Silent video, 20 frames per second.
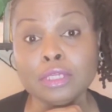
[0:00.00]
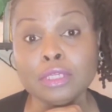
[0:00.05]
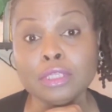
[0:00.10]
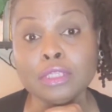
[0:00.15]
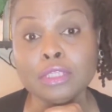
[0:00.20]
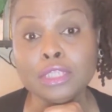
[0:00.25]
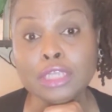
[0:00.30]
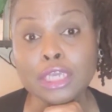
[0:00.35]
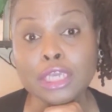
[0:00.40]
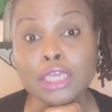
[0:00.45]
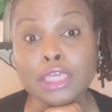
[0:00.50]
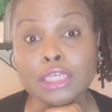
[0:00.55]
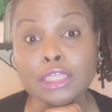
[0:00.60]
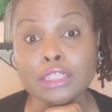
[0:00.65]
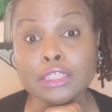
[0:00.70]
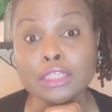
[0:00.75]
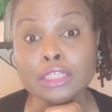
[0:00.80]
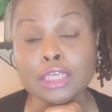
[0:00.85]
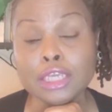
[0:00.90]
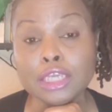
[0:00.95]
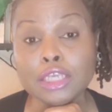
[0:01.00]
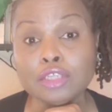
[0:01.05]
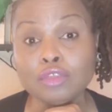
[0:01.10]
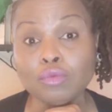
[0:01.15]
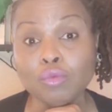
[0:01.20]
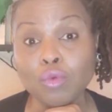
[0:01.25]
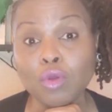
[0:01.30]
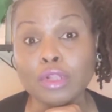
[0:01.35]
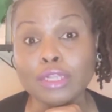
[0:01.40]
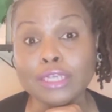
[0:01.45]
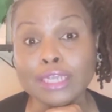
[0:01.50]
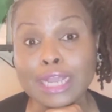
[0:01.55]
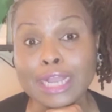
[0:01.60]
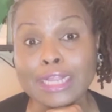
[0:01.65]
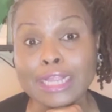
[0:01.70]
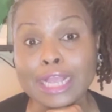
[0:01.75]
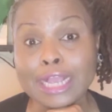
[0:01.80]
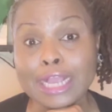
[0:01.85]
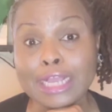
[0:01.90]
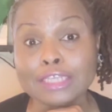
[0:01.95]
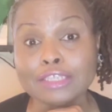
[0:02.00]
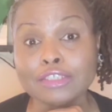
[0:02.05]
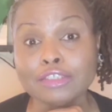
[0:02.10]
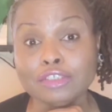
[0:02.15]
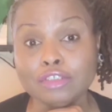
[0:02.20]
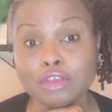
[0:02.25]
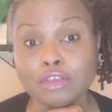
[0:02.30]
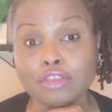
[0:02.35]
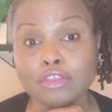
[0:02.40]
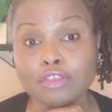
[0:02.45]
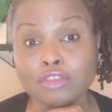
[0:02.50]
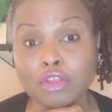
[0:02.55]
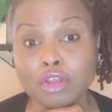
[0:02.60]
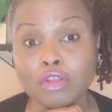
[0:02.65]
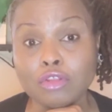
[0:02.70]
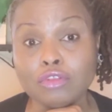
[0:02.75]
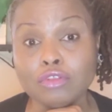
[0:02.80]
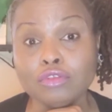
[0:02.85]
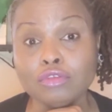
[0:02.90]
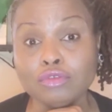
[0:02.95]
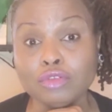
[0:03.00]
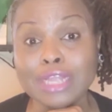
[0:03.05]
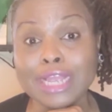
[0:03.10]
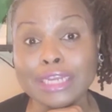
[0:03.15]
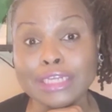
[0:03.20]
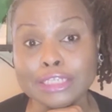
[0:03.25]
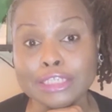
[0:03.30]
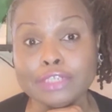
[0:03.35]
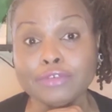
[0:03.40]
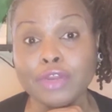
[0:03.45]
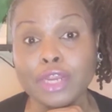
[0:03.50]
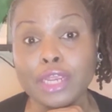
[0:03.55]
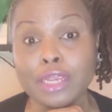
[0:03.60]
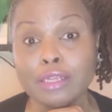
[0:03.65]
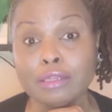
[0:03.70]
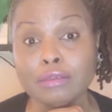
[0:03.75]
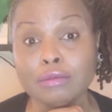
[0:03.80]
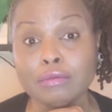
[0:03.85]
This is what Ghana has just done to Nigeria.